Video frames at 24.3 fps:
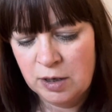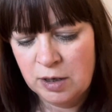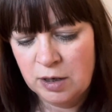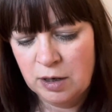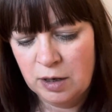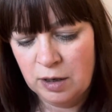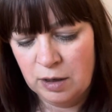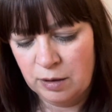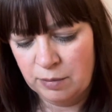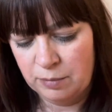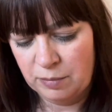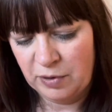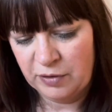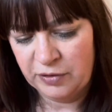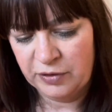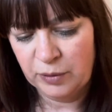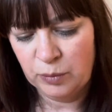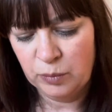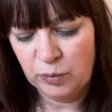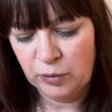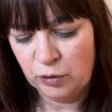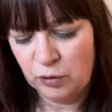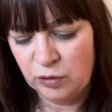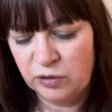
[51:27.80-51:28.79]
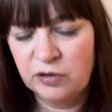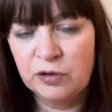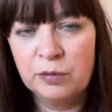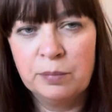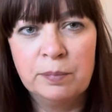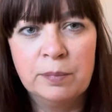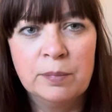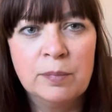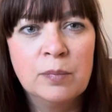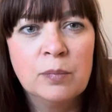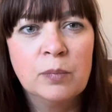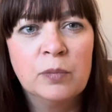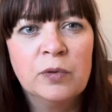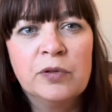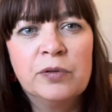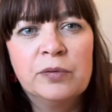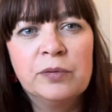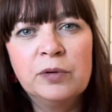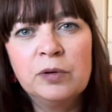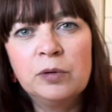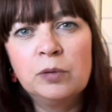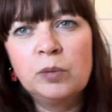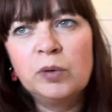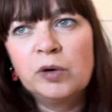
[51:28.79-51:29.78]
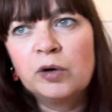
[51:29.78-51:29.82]
I think we got into
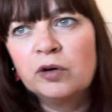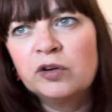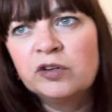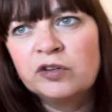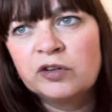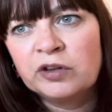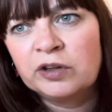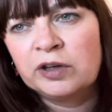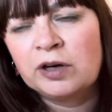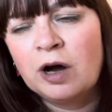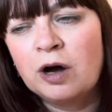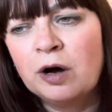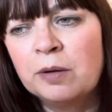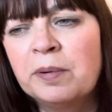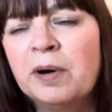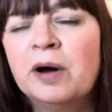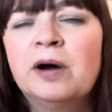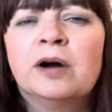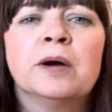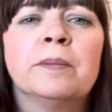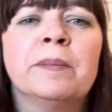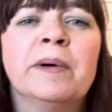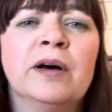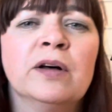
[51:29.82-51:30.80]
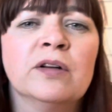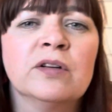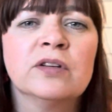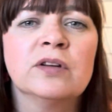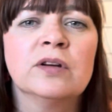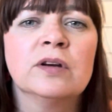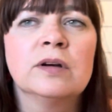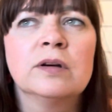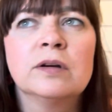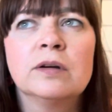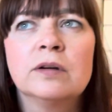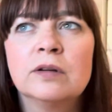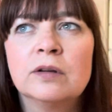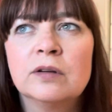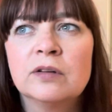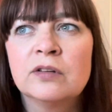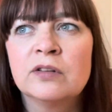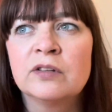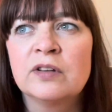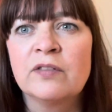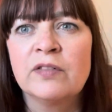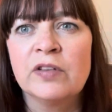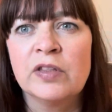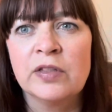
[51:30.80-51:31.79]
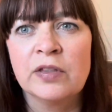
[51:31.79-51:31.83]
the car park about
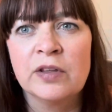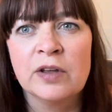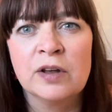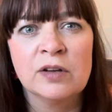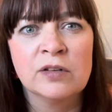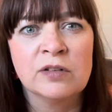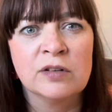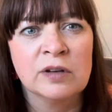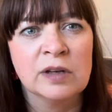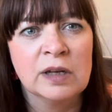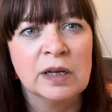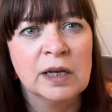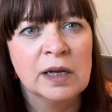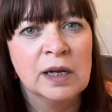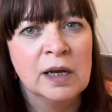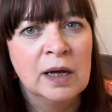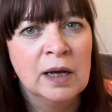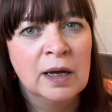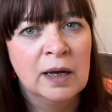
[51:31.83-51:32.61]
7:30,